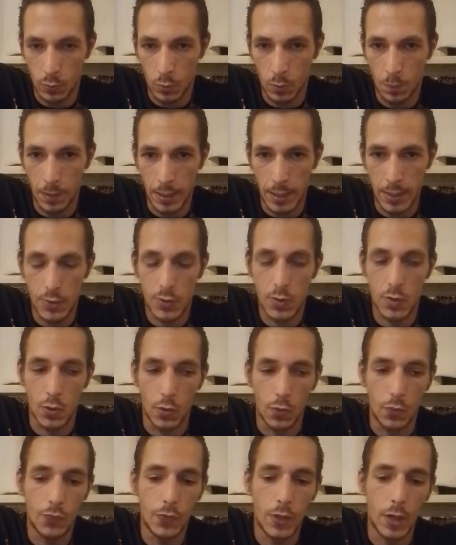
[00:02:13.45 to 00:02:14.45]
replaced
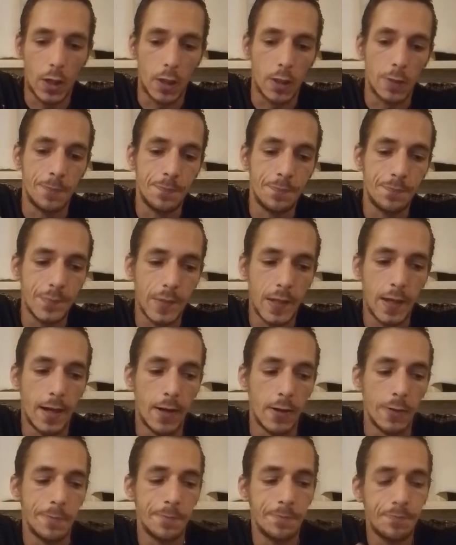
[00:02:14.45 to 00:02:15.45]
so far?
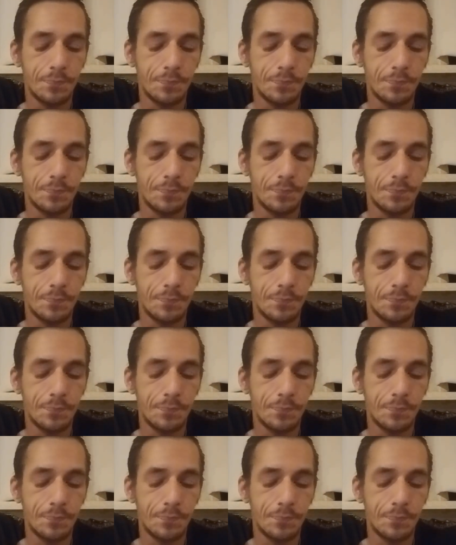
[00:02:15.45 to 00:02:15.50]
Now